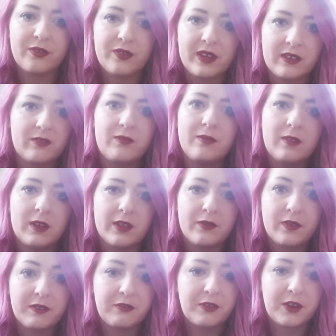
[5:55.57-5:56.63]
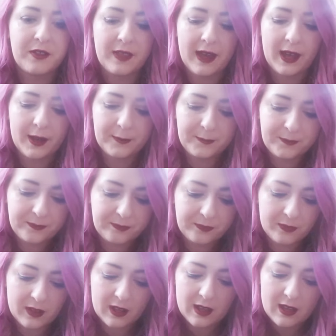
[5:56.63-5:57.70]
fit through there.
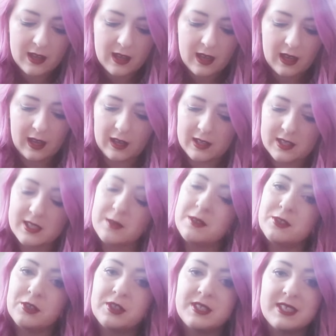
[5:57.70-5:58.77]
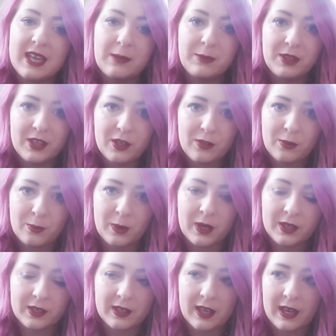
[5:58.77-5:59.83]
And so I'd done the same with the other
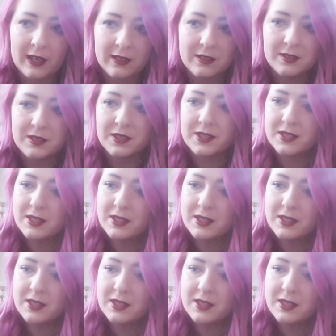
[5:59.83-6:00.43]
one, and